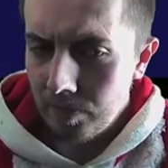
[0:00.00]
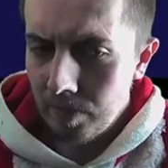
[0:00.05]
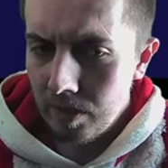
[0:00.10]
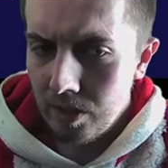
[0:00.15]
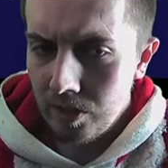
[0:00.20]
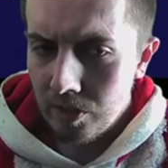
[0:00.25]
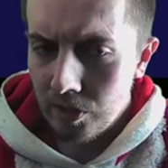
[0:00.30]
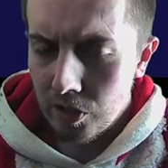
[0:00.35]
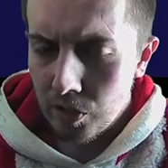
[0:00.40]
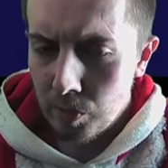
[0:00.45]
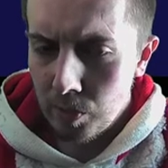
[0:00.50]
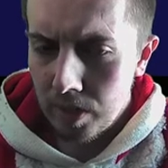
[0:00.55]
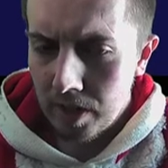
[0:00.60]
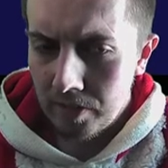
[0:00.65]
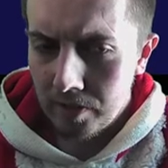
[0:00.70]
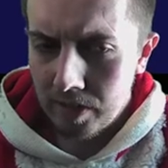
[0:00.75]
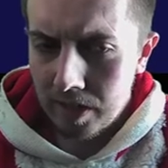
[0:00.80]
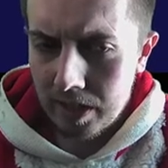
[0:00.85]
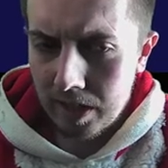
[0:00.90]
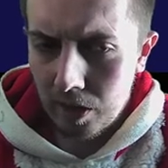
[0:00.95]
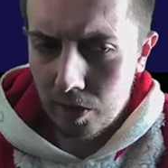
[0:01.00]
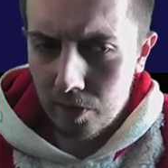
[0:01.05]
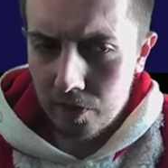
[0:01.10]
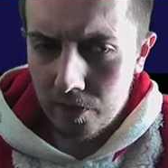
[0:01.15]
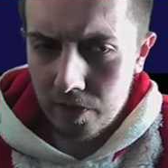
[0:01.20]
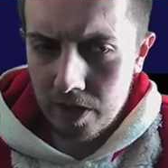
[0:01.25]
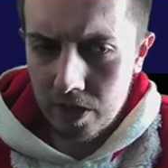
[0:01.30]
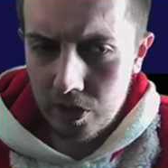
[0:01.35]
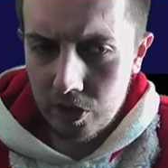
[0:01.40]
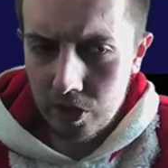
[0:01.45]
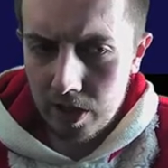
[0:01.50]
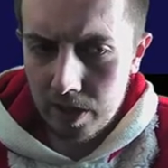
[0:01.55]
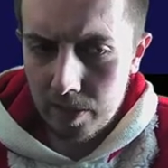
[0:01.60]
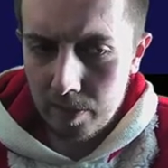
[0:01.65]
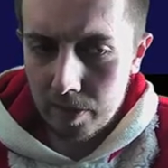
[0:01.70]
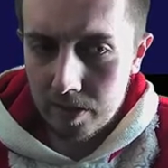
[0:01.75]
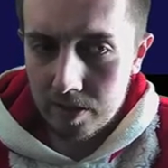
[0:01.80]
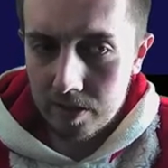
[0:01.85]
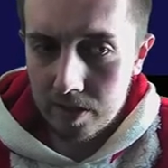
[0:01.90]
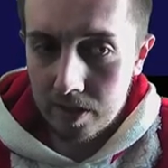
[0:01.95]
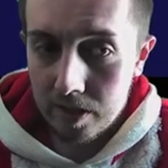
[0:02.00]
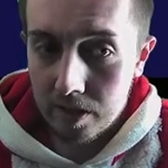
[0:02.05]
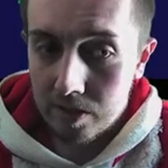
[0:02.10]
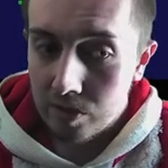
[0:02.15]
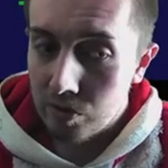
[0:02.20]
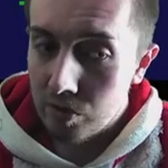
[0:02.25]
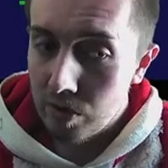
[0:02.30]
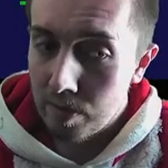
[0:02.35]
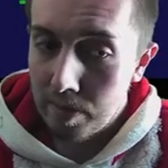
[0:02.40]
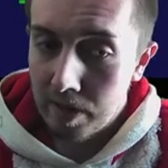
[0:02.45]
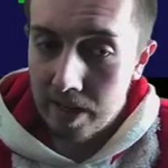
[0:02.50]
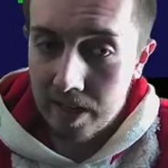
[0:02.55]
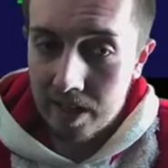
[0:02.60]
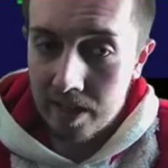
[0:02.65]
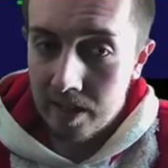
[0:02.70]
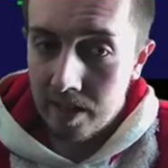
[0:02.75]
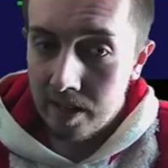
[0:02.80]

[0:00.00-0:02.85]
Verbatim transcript: just with that really low finishing, but dribbling,